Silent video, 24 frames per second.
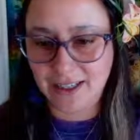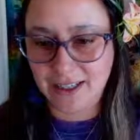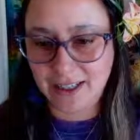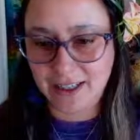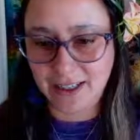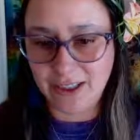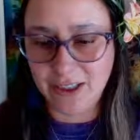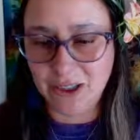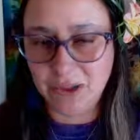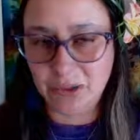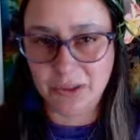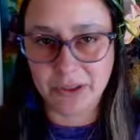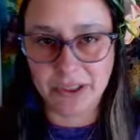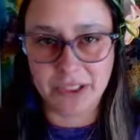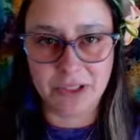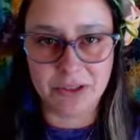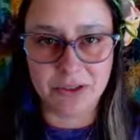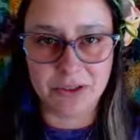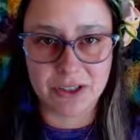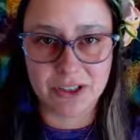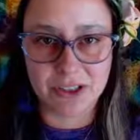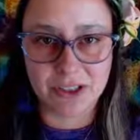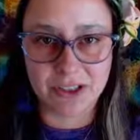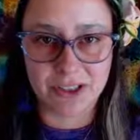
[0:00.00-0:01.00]
We're
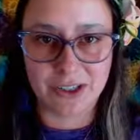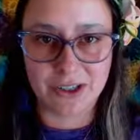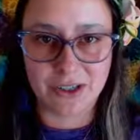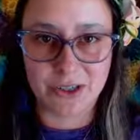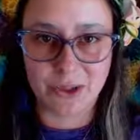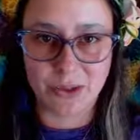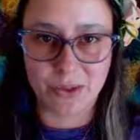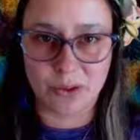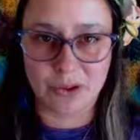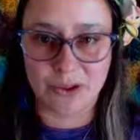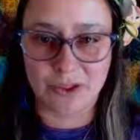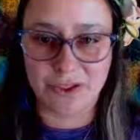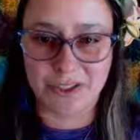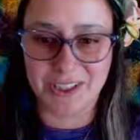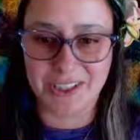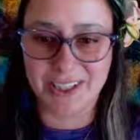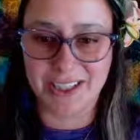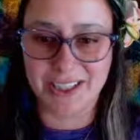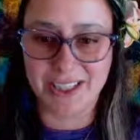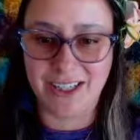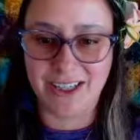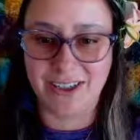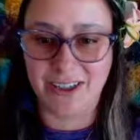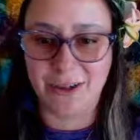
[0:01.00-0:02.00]
used to our squirrels
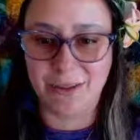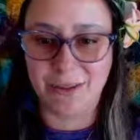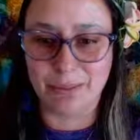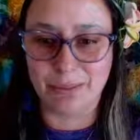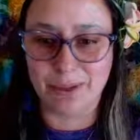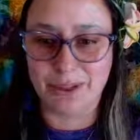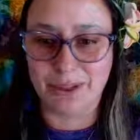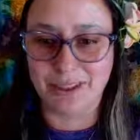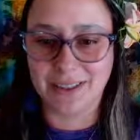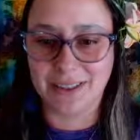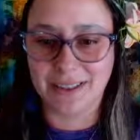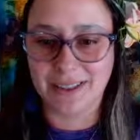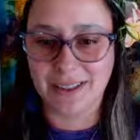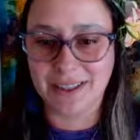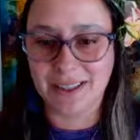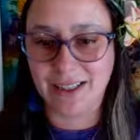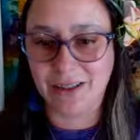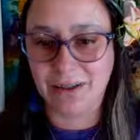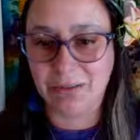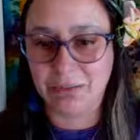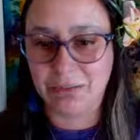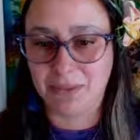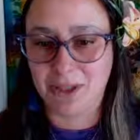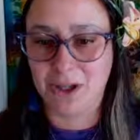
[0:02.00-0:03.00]
here, but to see the
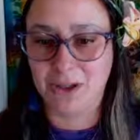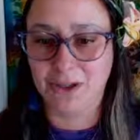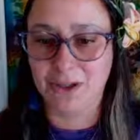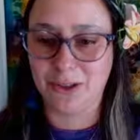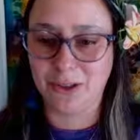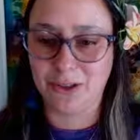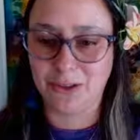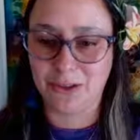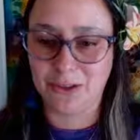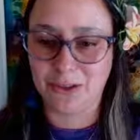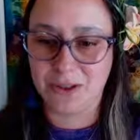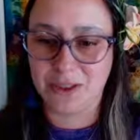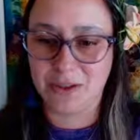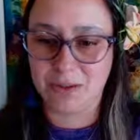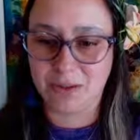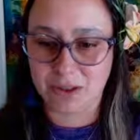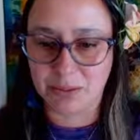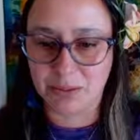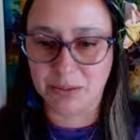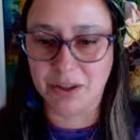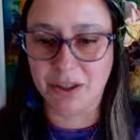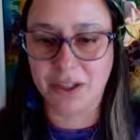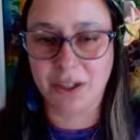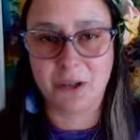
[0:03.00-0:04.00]
mongoose was
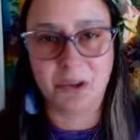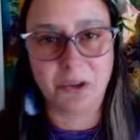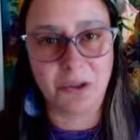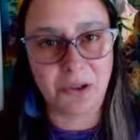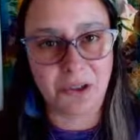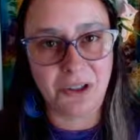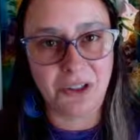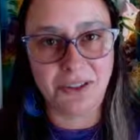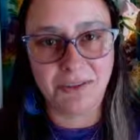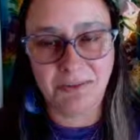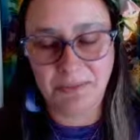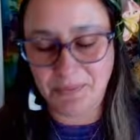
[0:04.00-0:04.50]
pretty cool.